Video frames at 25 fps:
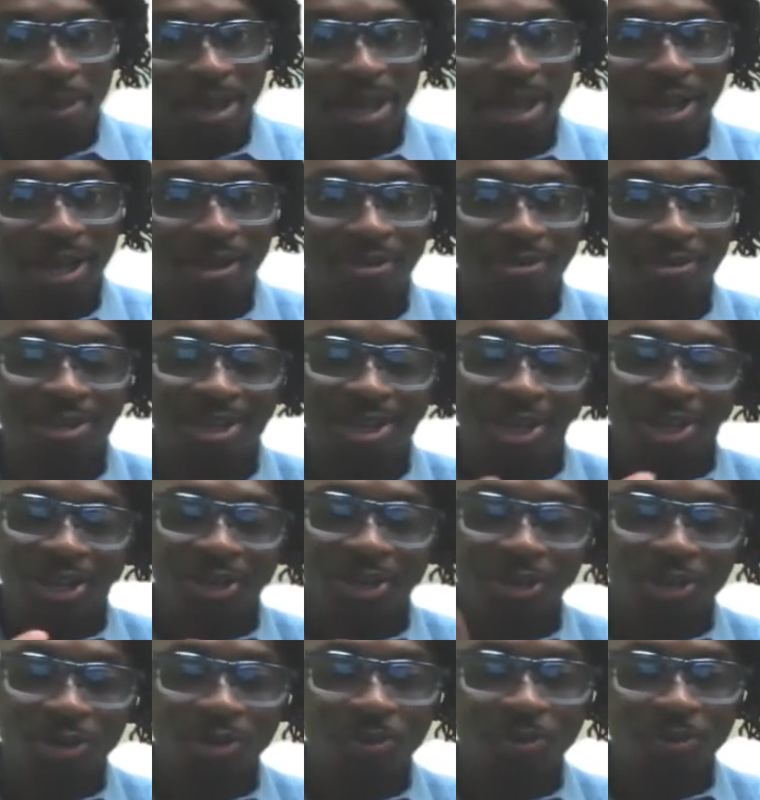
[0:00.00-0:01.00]
about
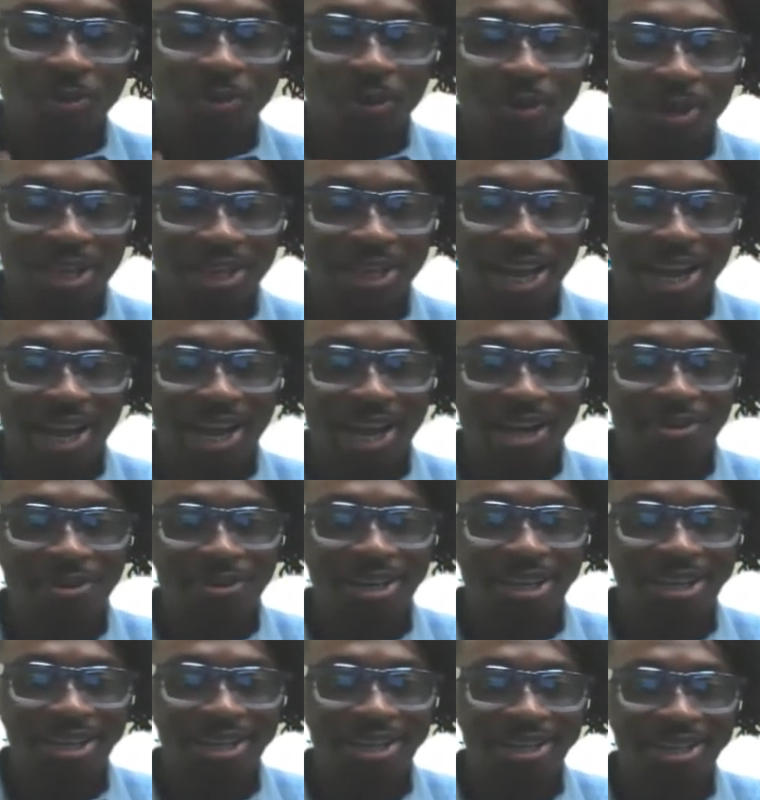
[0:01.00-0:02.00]
your work in higher
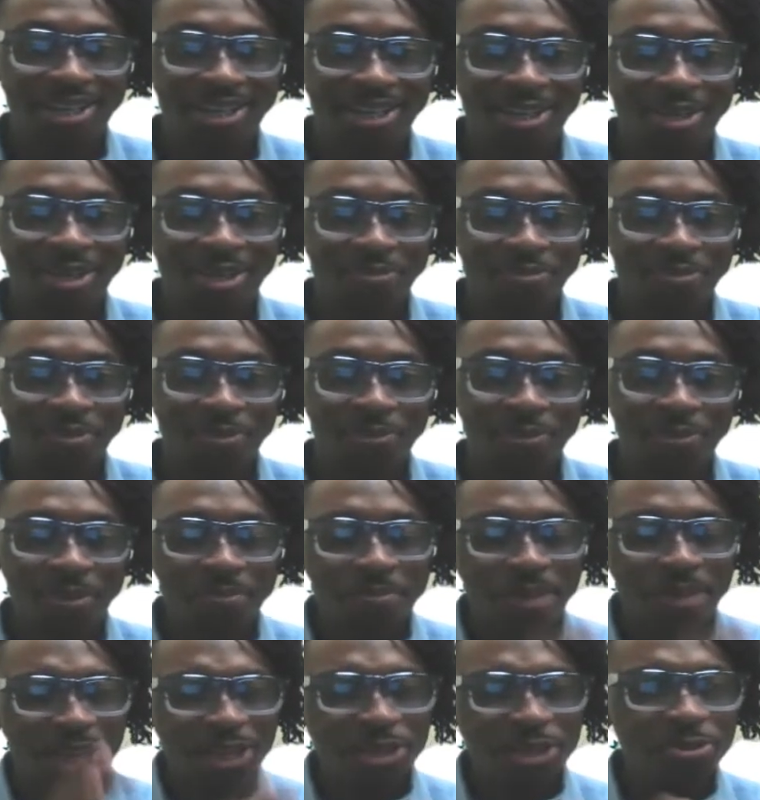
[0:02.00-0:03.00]
ed. Um, what
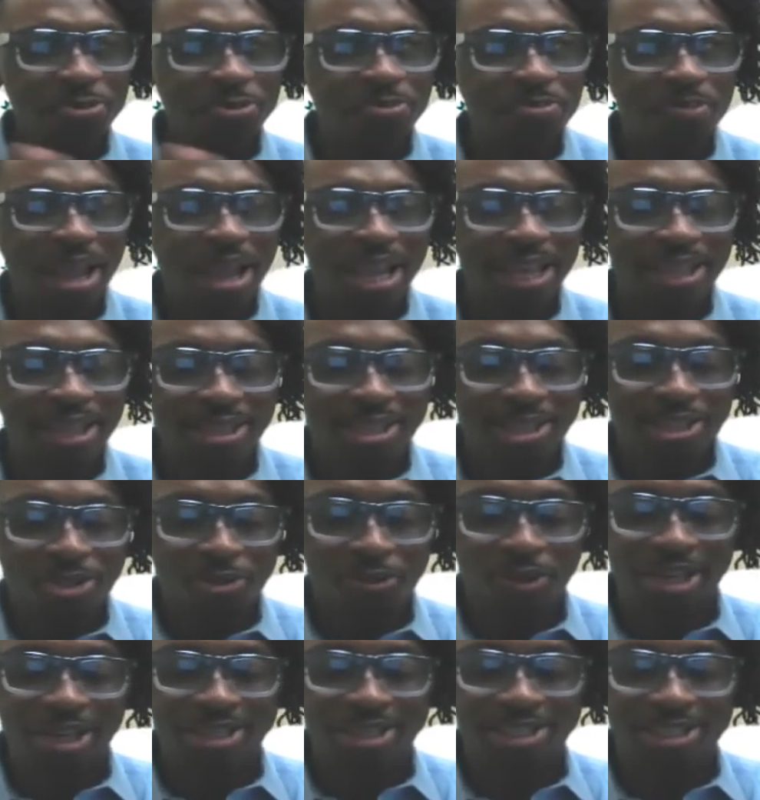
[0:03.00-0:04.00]
made you make this
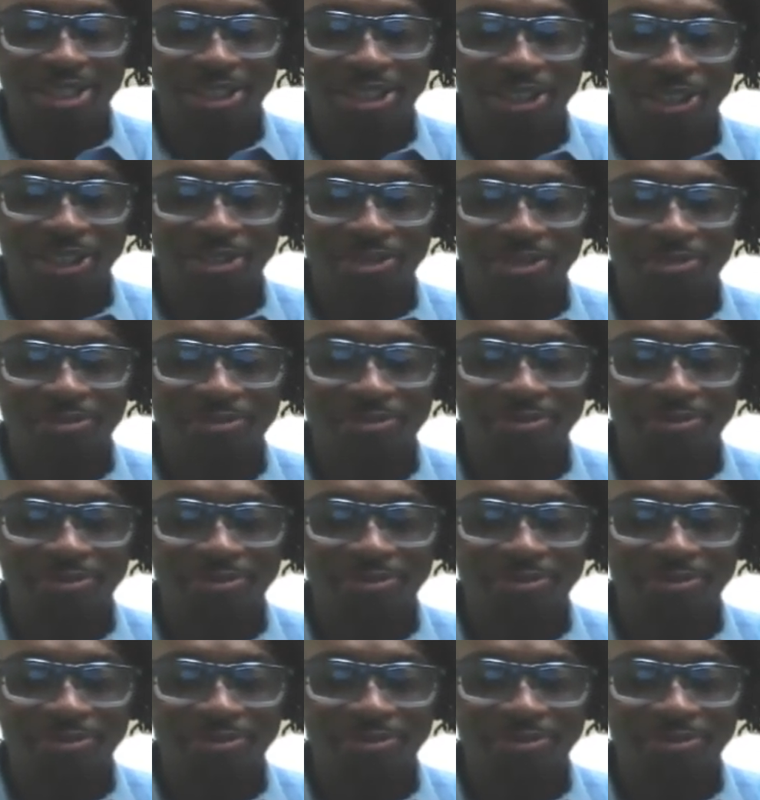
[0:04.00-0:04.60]
transition?